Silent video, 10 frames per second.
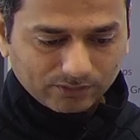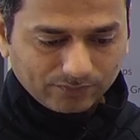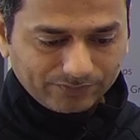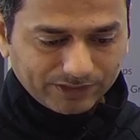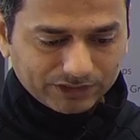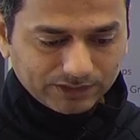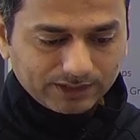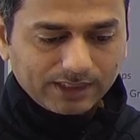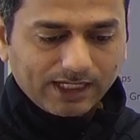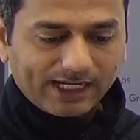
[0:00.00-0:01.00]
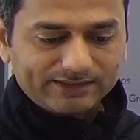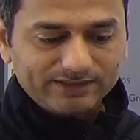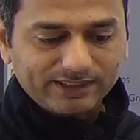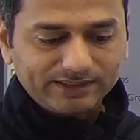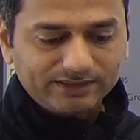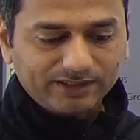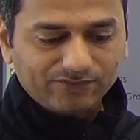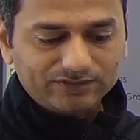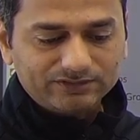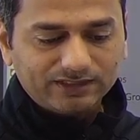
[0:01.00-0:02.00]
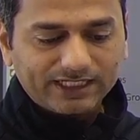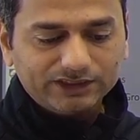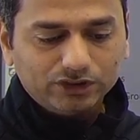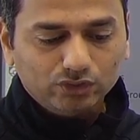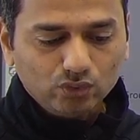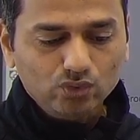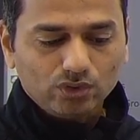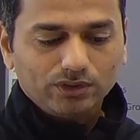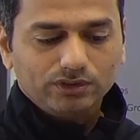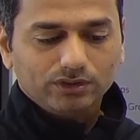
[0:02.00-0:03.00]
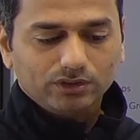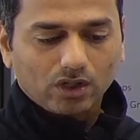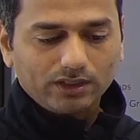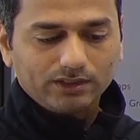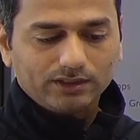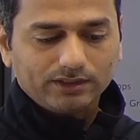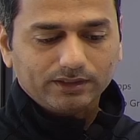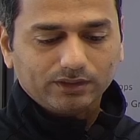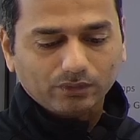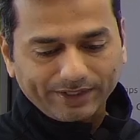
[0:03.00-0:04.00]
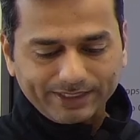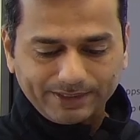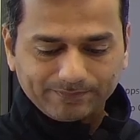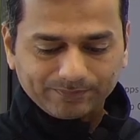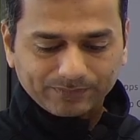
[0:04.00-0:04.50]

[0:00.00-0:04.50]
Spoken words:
configuration and select Ethernet 1/2.20,